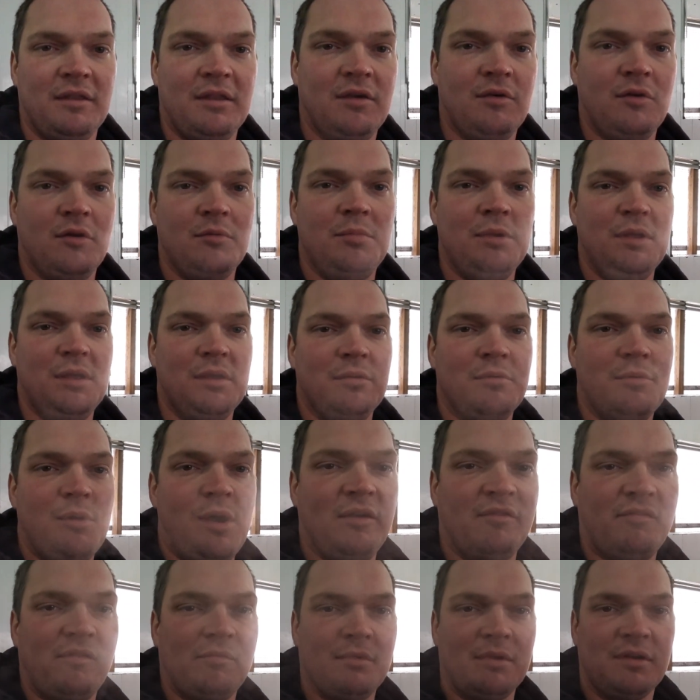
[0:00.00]
they would be
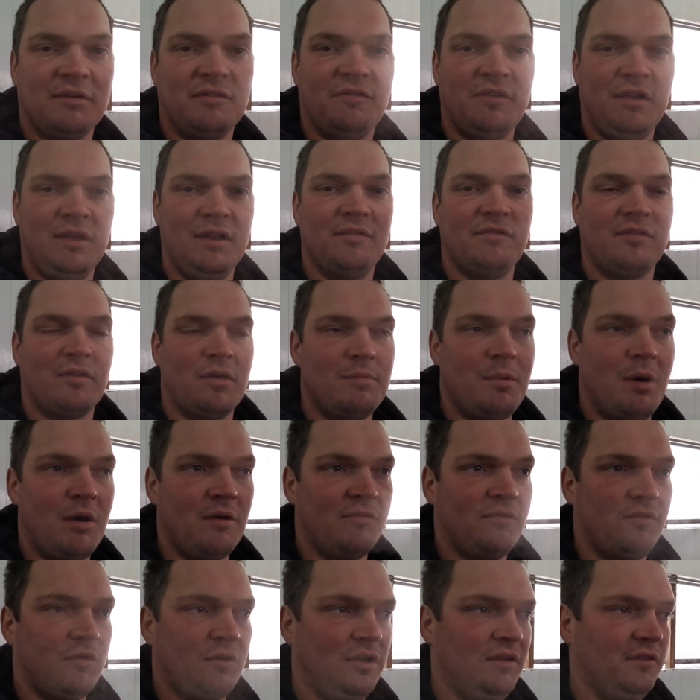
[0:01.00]
away from their feed for
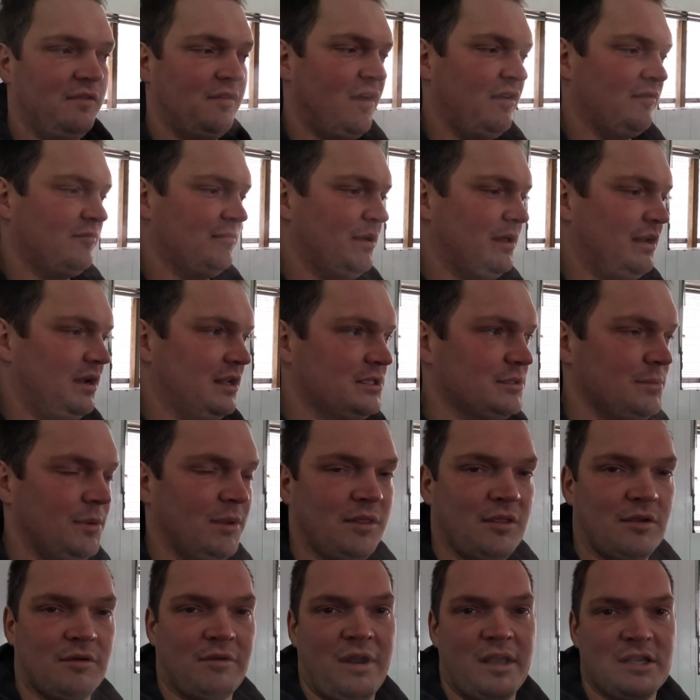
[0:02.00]
about 45 minutes,
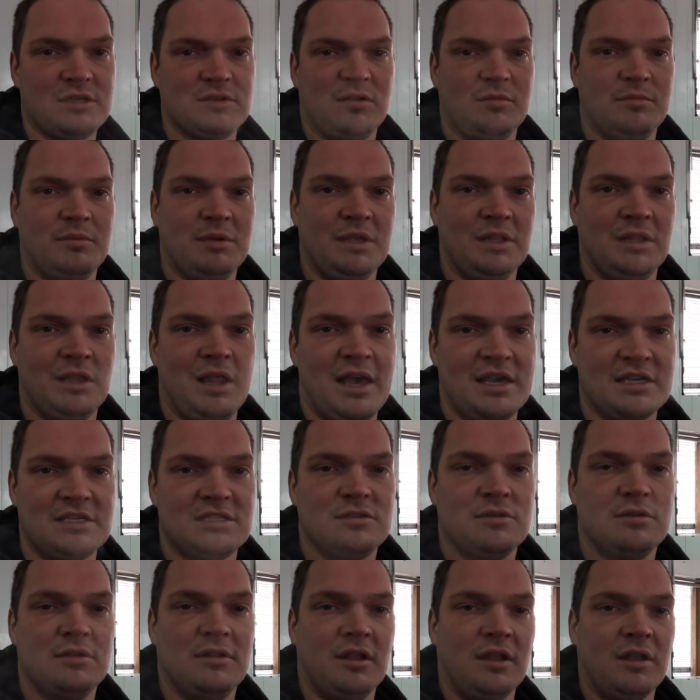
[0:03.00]
but the rest would be
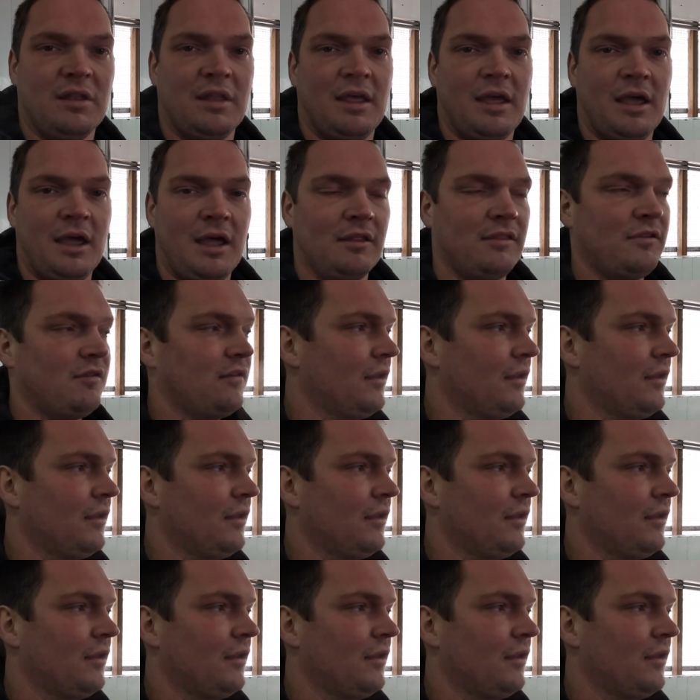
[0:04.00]
less than that.